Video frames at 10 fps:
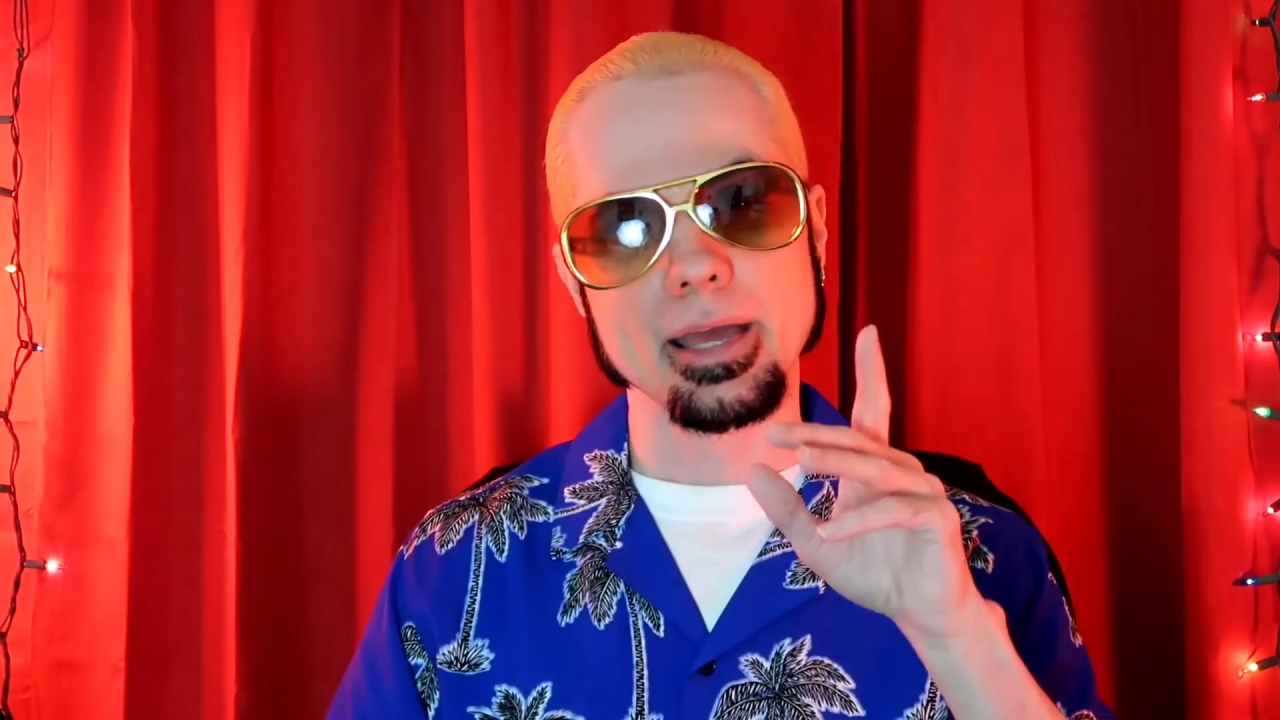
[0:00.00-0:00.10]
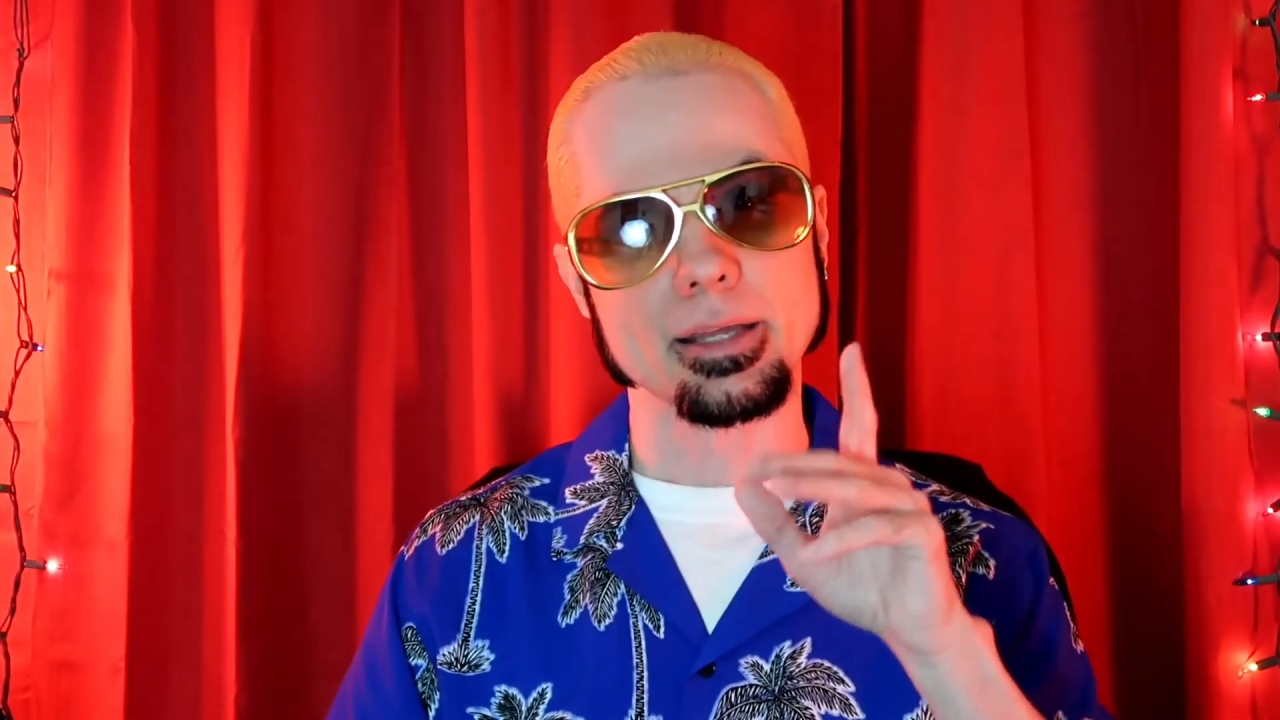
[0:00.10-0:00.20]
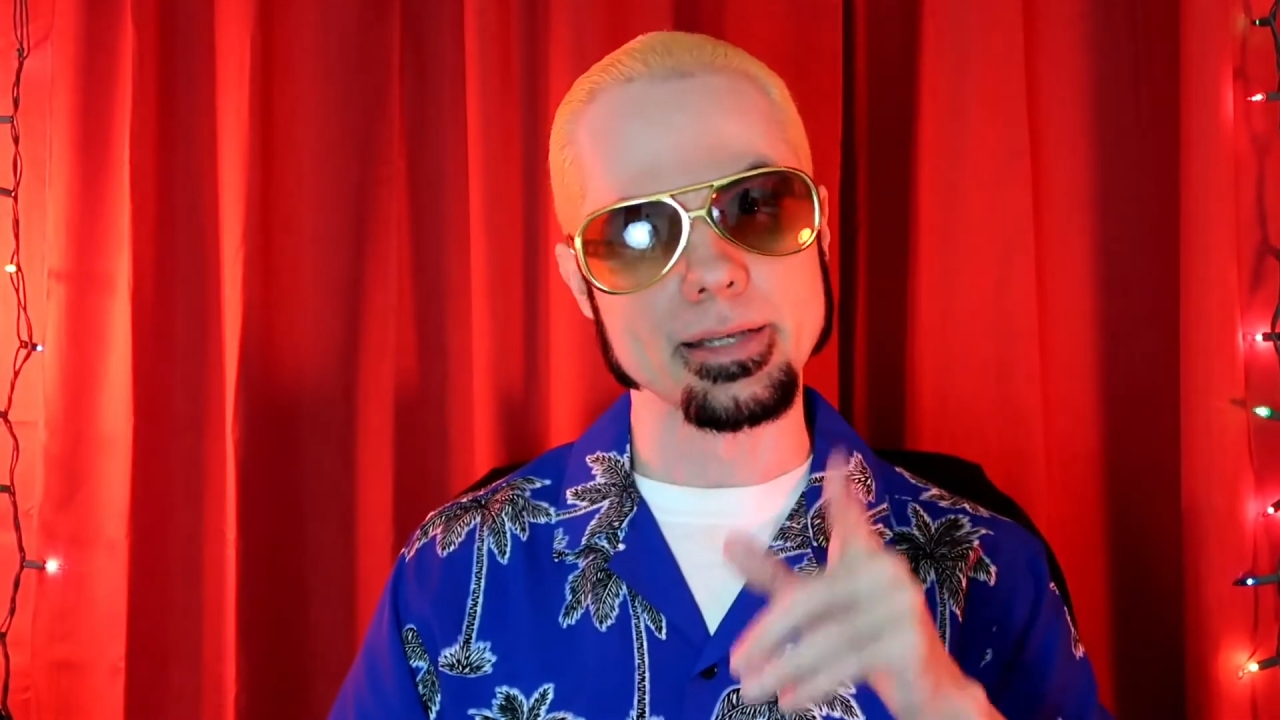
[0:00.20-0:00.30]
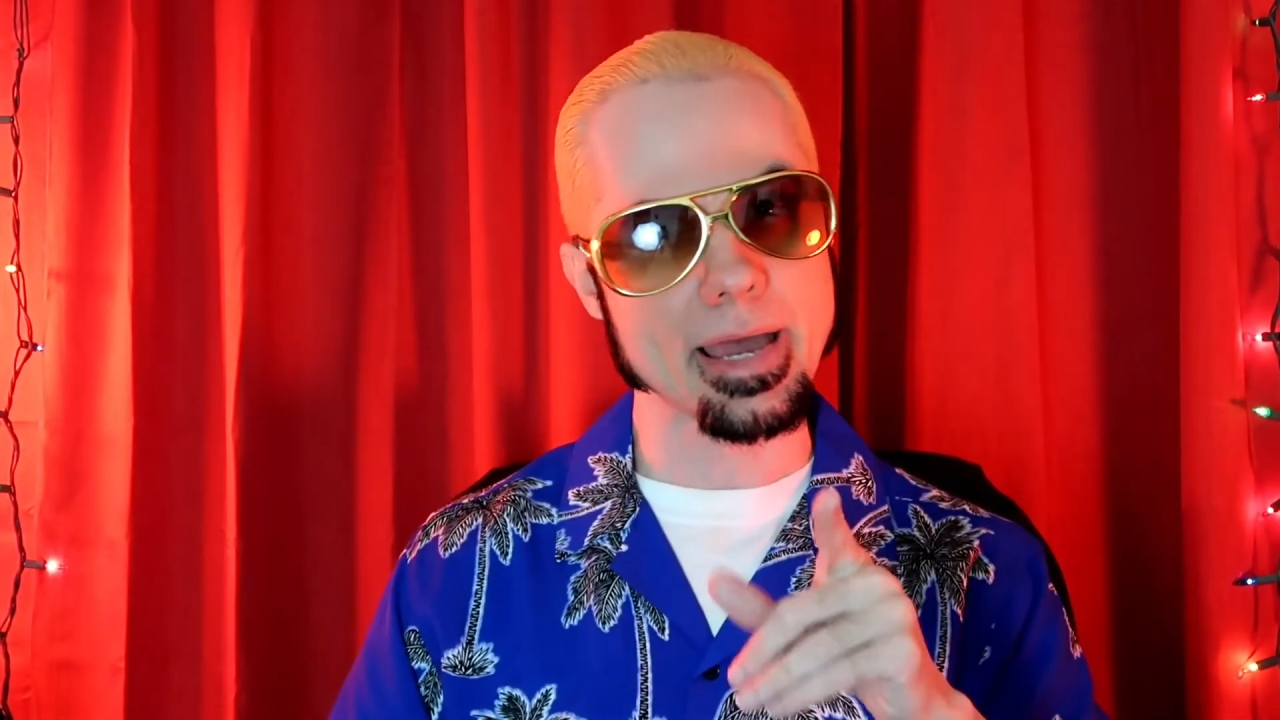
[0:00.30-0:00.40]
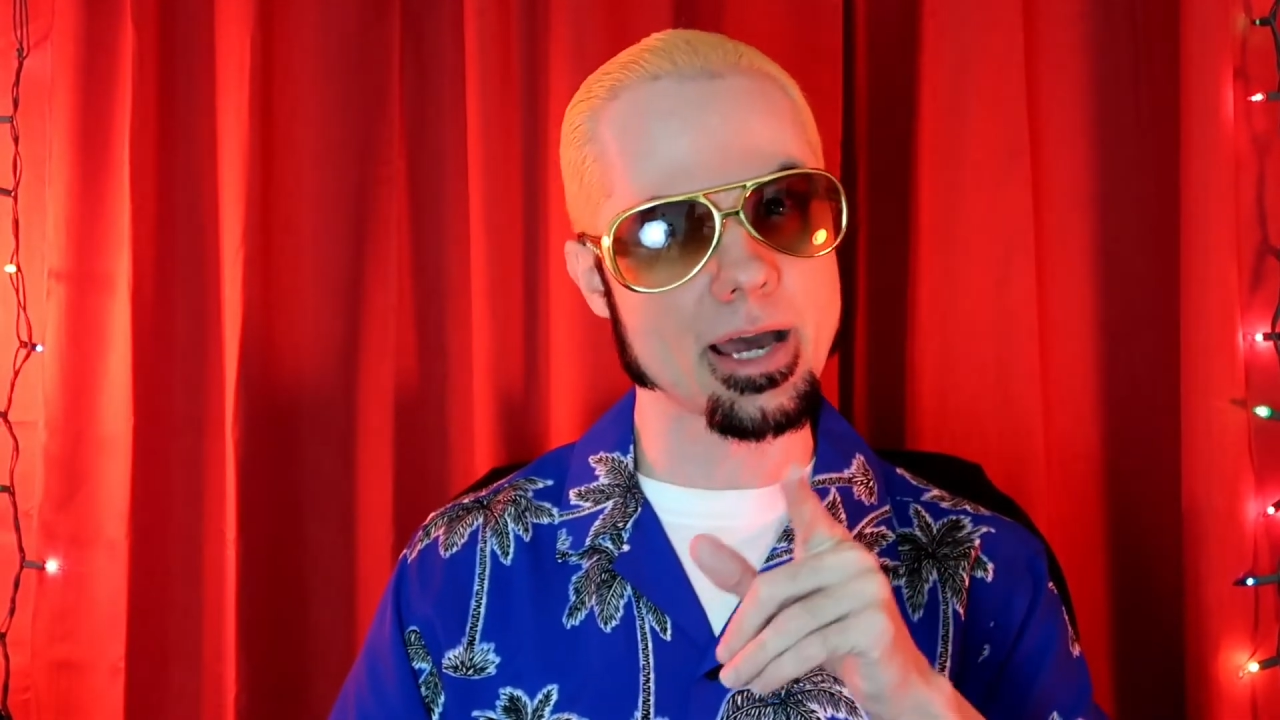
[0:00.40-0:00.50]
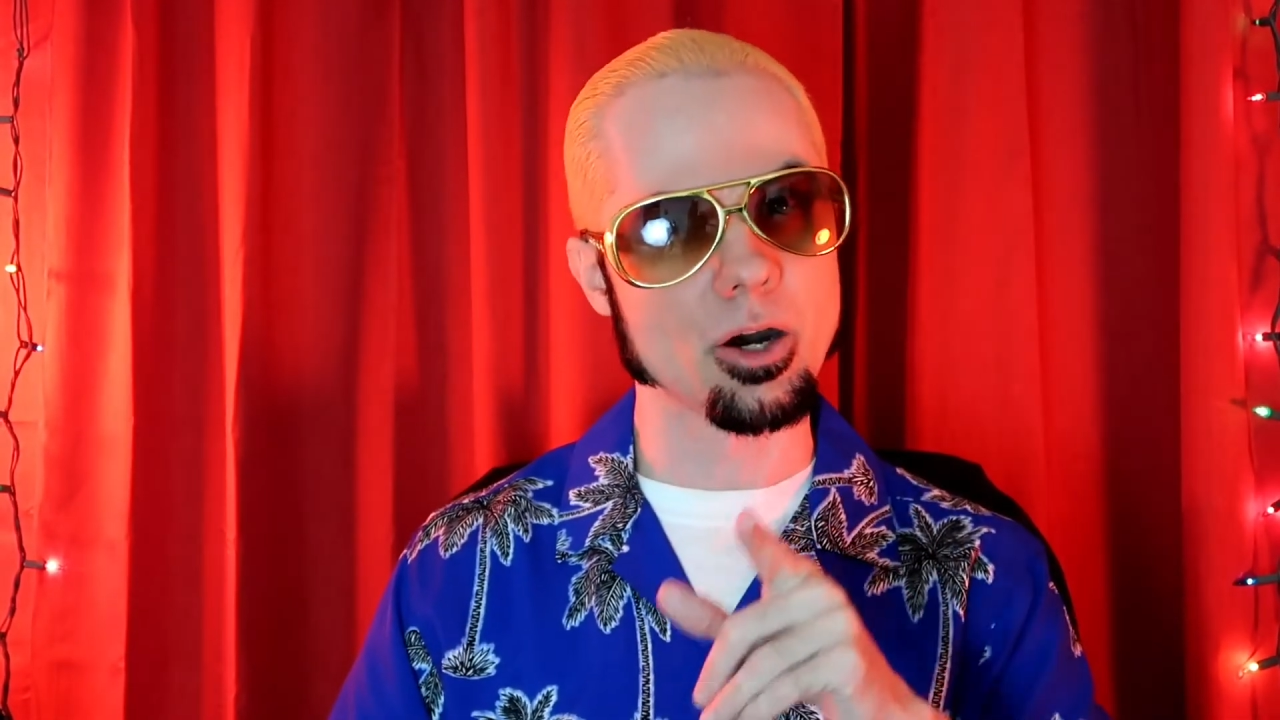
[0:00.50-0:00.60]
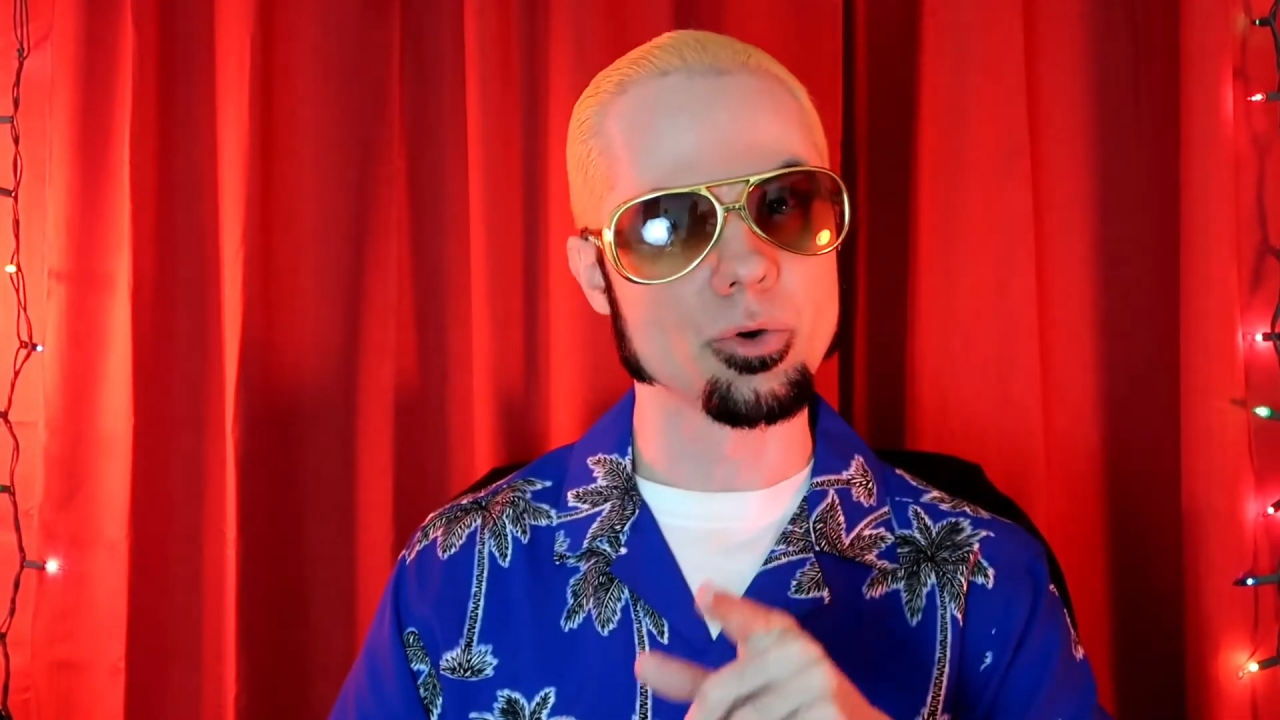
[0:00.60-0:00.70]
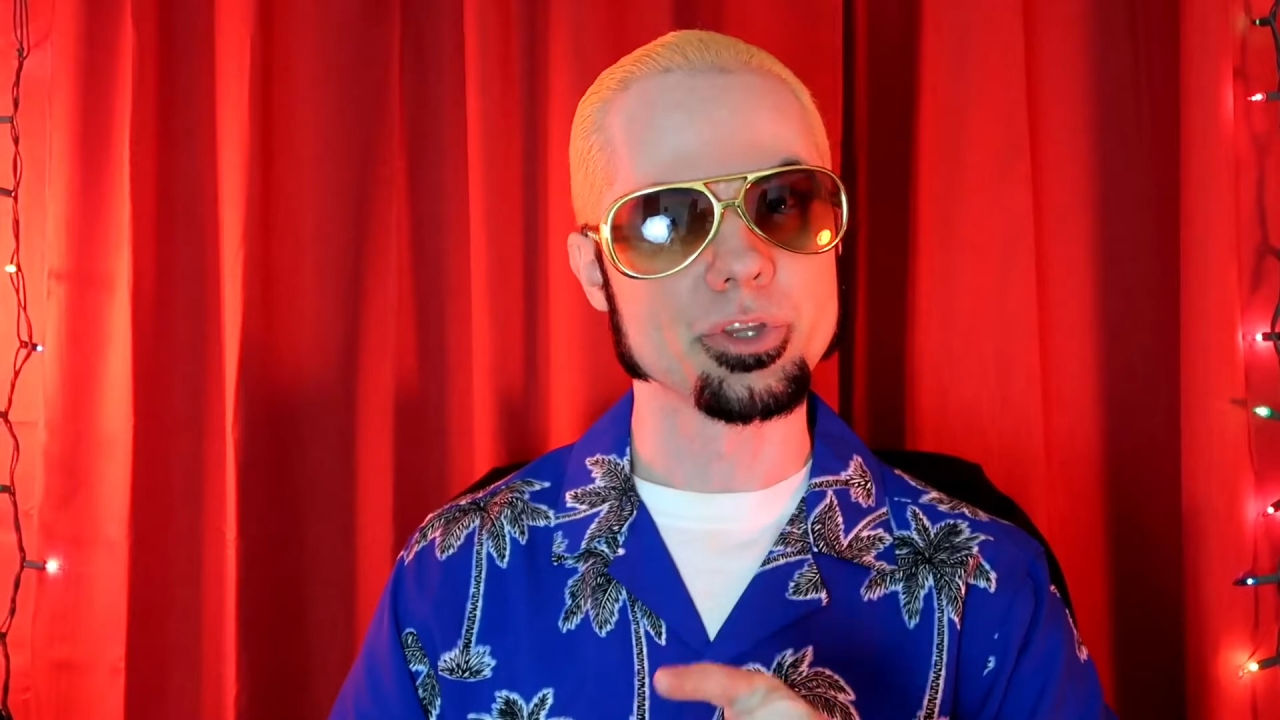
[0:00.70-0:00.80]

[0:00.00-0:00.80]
Now,